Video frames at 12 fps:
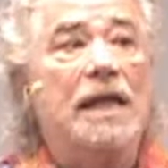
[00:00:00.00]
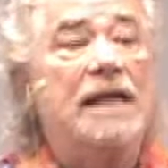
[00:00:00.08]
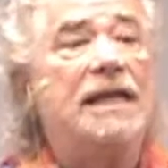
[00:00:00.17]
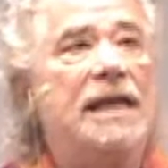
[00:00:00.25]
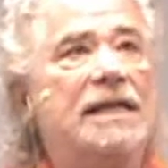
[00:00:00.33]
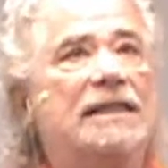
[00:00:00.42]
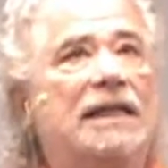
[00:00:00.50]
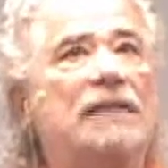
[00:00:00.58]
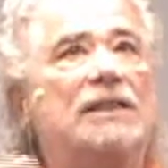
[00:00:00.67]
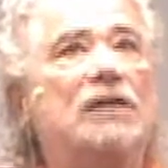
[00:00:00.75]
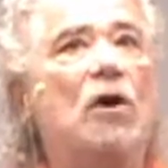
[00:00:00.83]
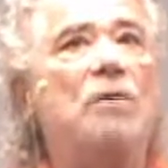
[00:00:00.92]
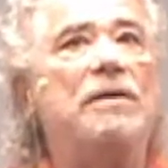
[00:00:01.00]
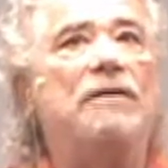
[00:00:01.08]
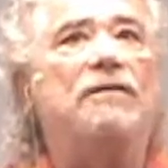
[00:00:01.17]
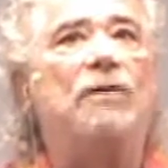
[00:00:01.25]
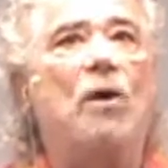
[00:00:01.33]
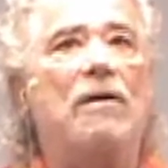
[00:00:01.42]
he says,
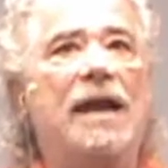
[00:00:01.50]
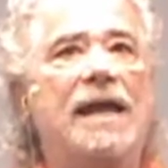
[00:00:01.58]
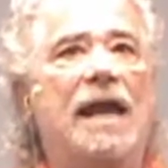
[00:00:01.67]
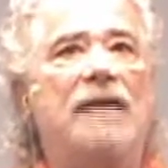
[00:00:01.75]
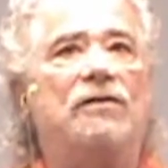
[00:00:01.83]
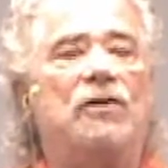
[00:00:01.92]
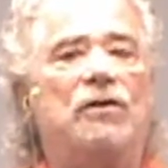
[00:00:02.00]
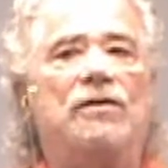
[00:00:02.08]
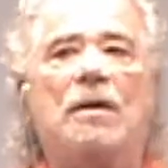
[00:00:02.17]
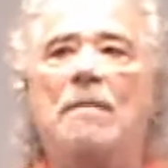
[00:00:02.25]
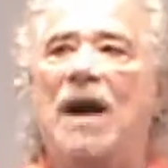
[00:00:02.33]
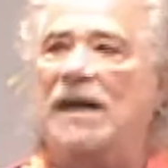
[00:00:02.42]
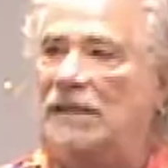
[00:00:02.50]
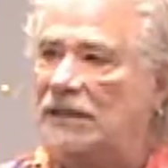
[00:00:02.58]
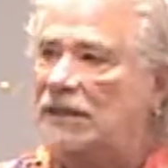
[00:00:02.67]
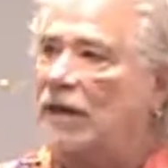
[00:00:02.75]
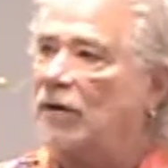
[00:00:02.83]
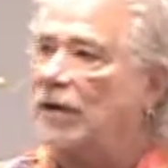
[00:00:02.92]
before I entered the
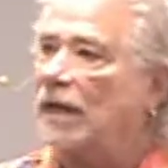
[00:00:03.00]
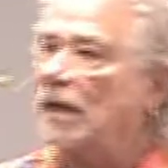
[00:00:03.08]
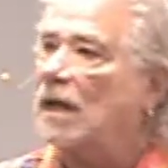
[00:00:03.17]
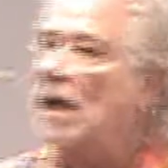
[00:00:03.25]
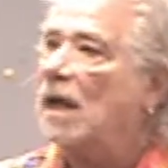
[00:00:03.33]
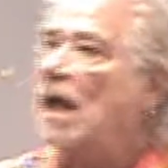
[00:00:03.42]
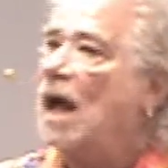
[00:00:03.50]
monastery,